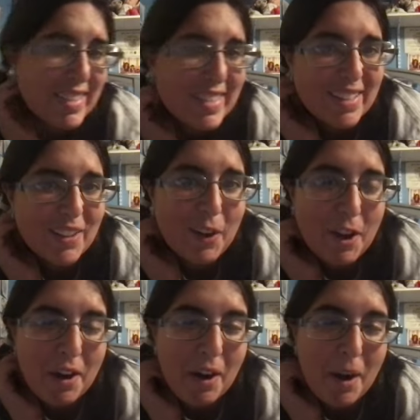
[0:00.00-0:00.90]
It's Lori
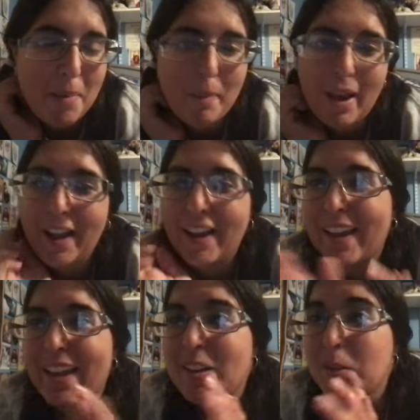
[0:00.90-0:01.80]
here. I'm back.
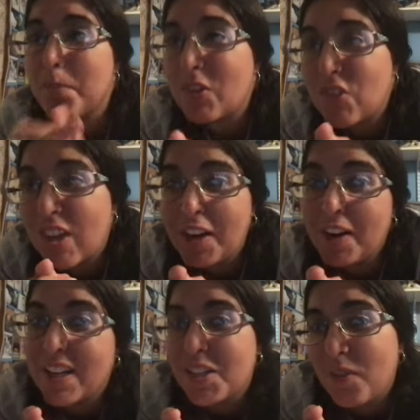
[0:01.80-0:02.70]
It is much later.
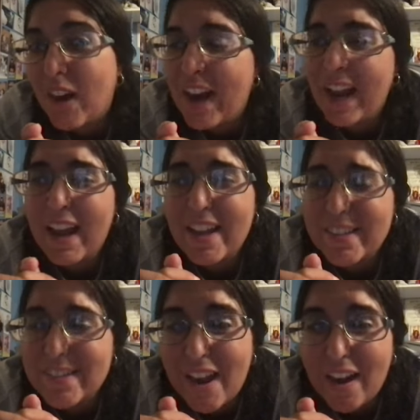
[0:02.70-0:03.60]
It's Friday. It's
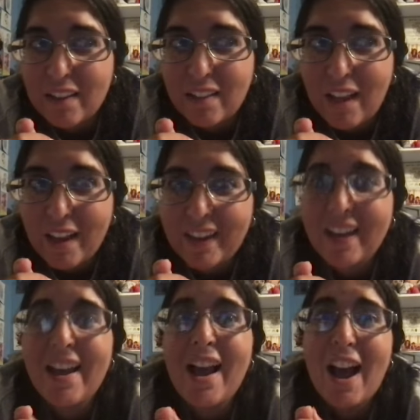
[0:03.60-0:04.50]
nine o'clock.
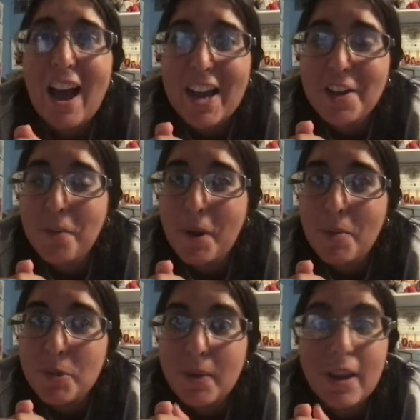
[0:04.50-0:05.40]
I did wind up
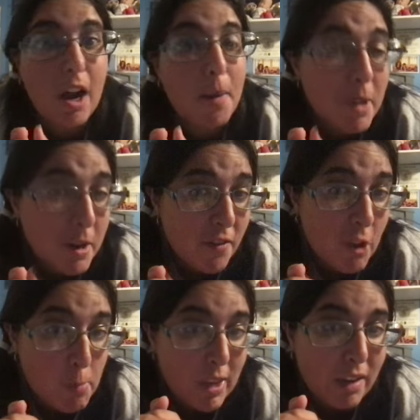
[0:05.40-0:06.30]
doing a bit of
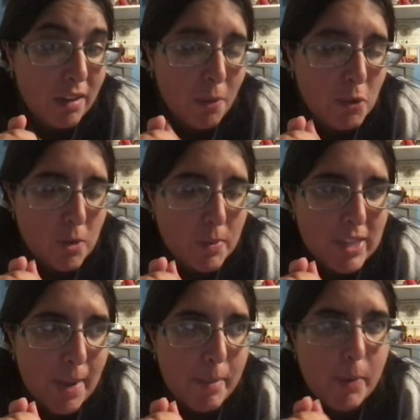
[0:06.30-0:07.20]
filming, which I was
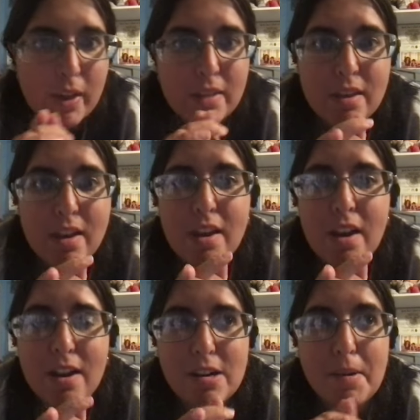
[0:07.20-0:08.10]
happy with.
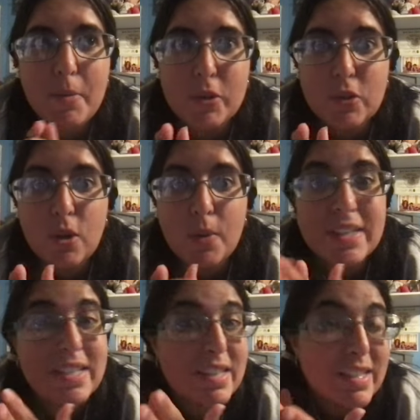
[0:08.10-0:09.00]
Um, I'm also going
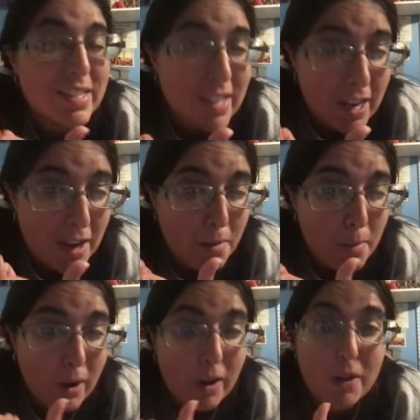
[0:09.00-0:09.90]
to the city
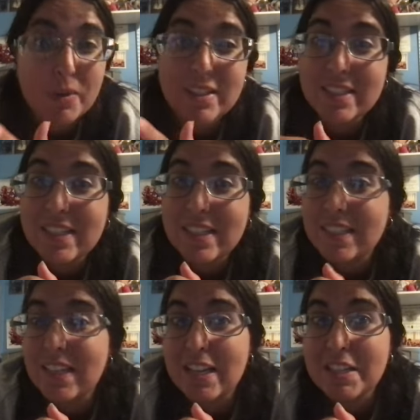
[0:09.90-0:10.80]
tomorrow to see
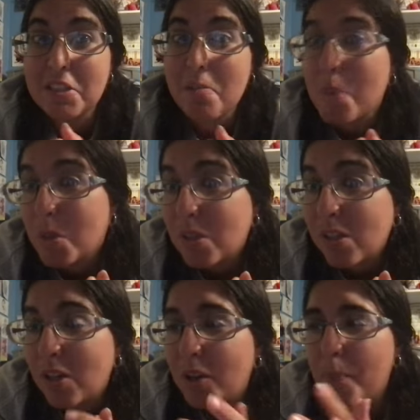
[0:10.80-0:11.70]
Six the
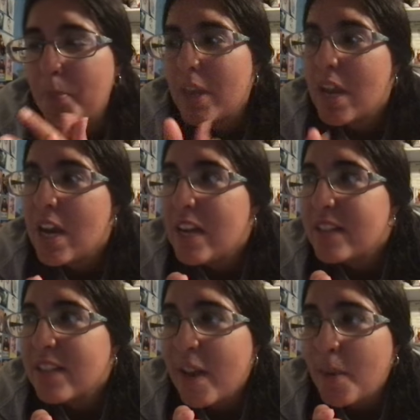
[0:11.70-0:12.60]
musical.
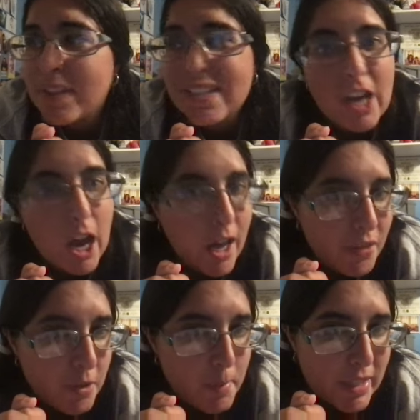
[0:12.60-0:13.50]
Today was not
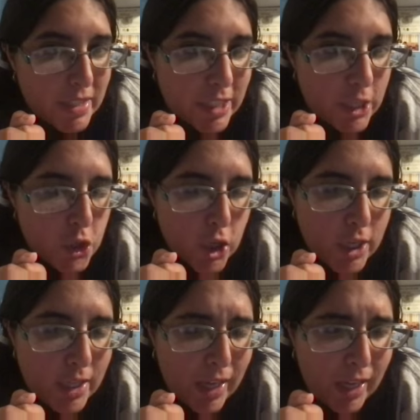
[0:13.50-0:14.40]
the best teaching
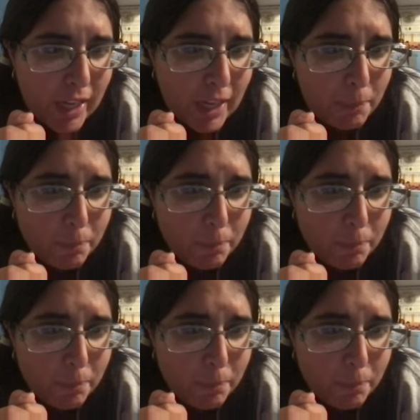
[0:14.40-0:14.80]
day.